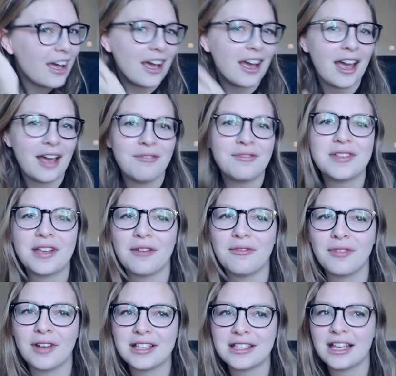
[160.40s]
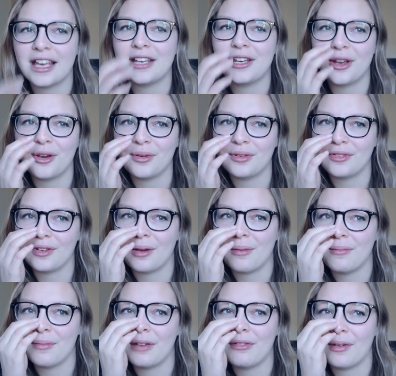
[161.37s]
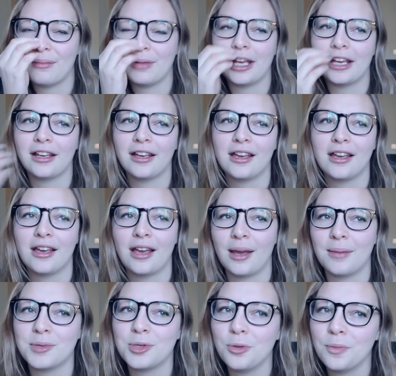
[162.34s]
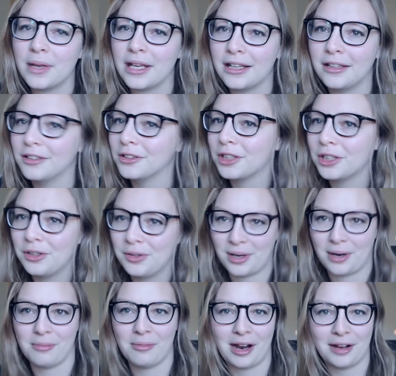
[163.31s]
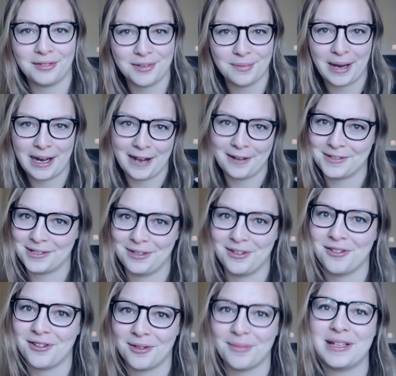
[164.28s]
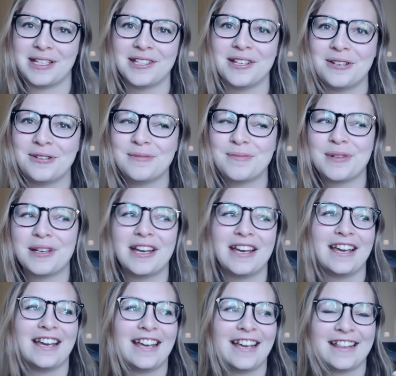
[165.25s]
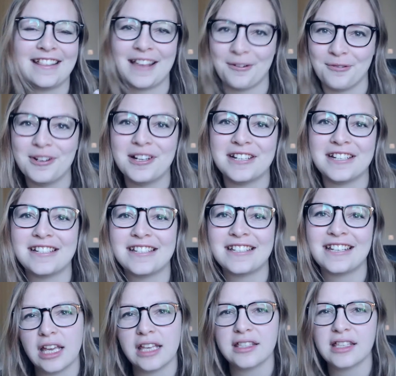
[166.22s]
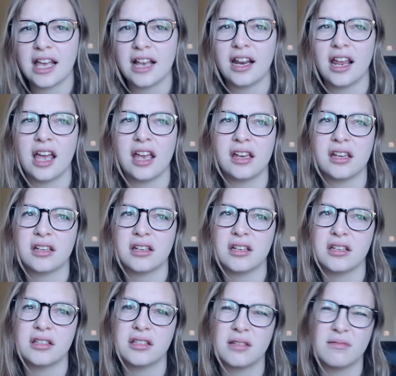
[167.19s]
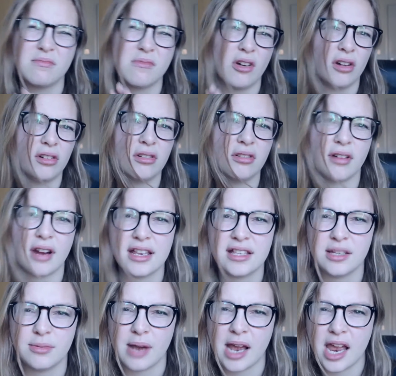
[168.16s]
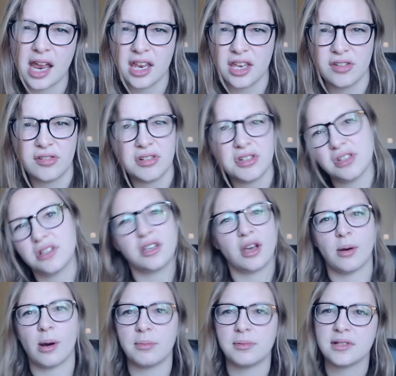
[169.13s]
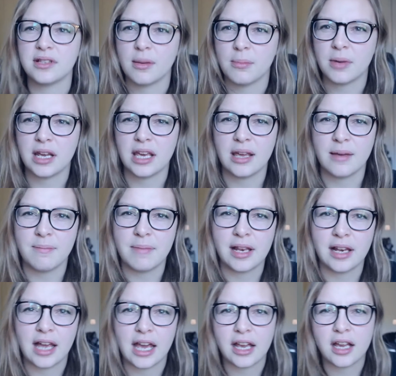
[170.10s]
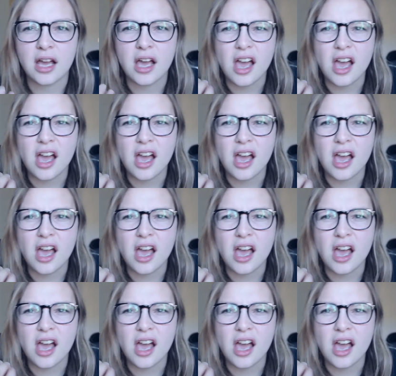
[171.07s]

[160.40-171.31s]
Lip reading: I have certain friends that I know if I'm like, I'm super ill, can you come round to my house and cook me soup? They would. Is there like some non-crazy way you can just go up to somebody and be like,